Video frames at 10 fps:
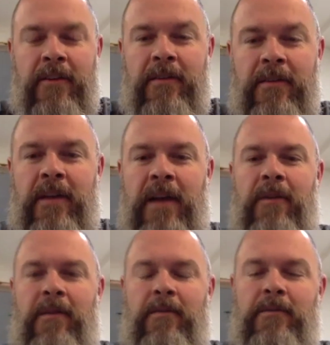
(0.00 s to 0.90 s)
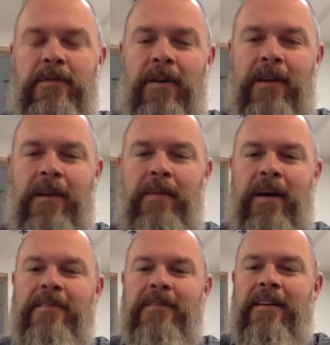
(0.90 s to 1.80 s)
you and I were talking
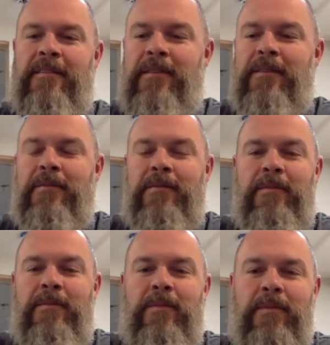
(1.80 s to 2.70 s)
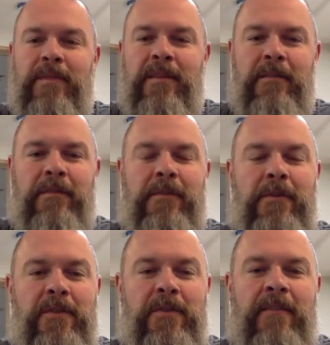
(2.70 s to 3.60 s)
about, different
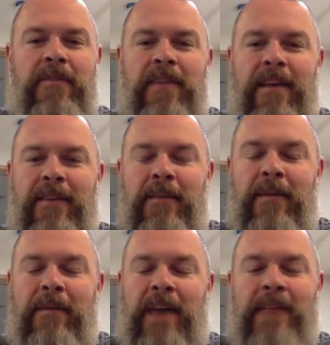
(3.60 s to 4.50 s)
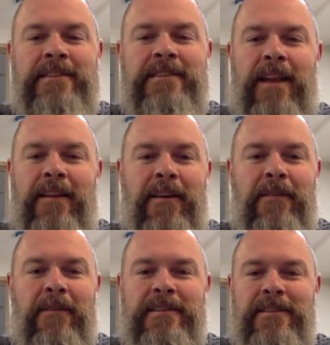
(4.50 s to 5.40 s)
foods and everything. So I'm kind of excited to go
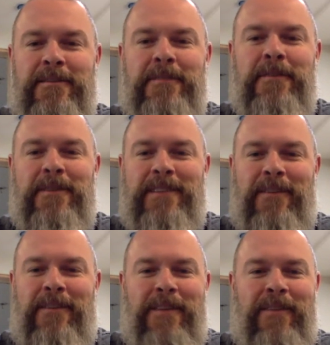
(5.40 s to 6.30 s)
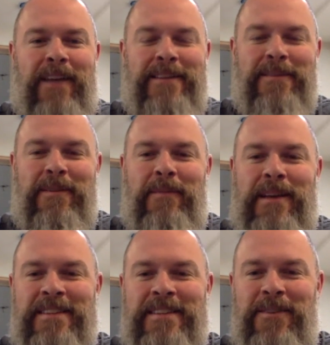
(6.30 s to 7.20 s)
visit Louisville, because I've heard they've got some
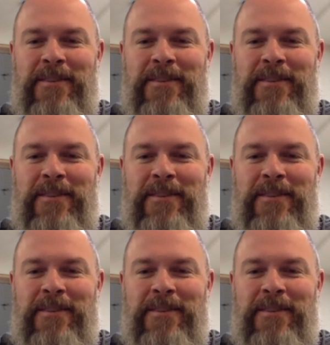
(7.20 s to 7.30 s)
amazing food.